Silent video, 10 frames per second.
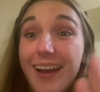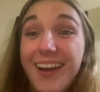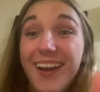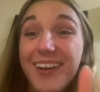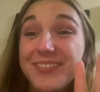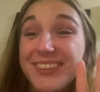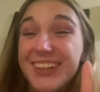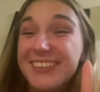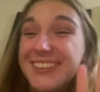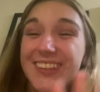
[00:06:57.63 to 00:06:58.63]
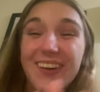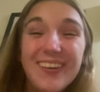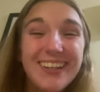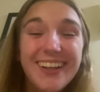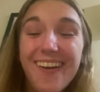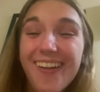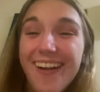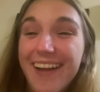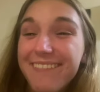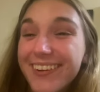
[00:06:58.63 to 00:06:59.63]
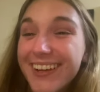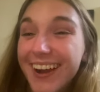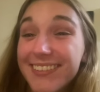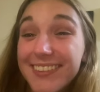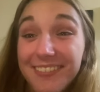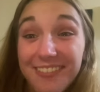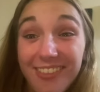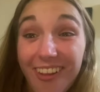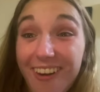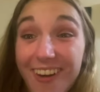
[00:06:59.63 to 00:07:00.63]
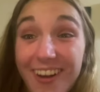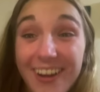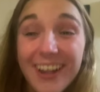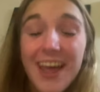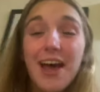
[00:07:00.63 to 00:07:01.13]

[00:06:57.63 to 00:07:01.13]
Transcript: I'm so sorry, y'all. I forgot to vlog.